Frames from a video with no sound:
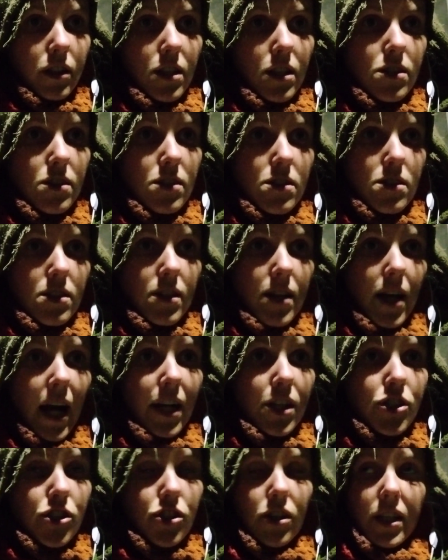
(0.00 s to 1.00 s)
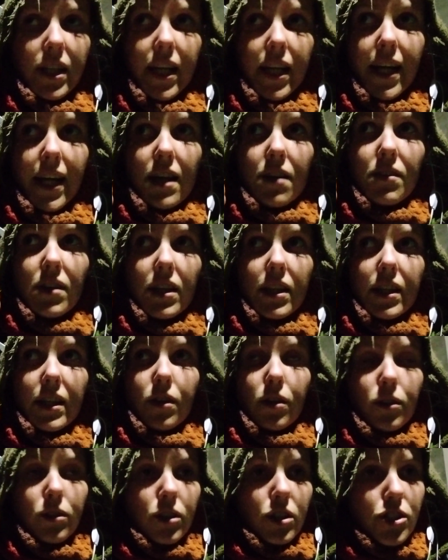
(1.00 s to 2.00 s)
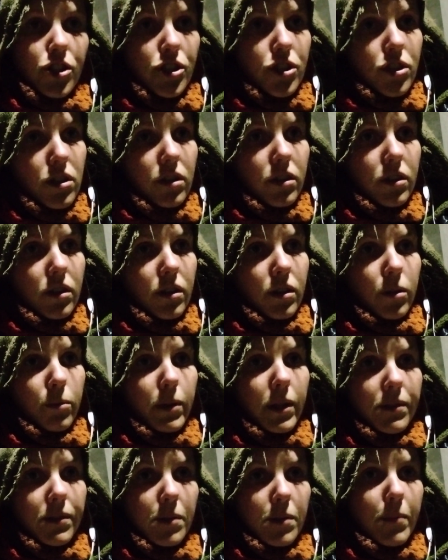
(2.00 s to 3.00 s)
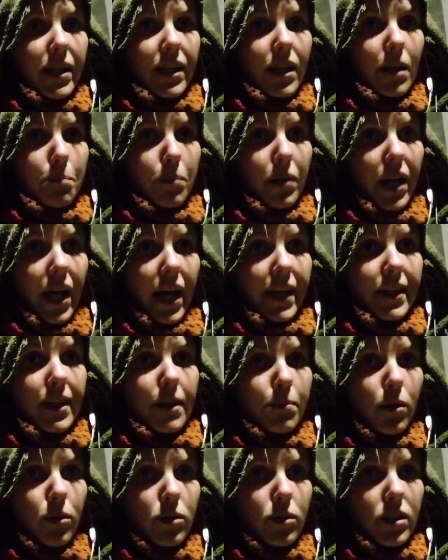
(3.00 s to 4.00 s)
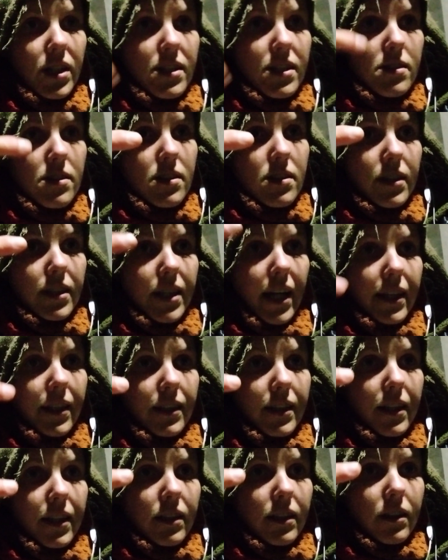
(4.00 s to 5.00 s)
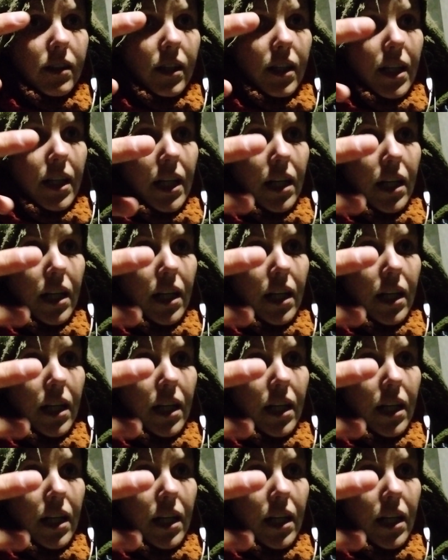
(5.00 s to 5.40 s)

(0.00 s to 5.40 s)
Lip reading: this is actually heavily conditioned when we make a plan about this and that and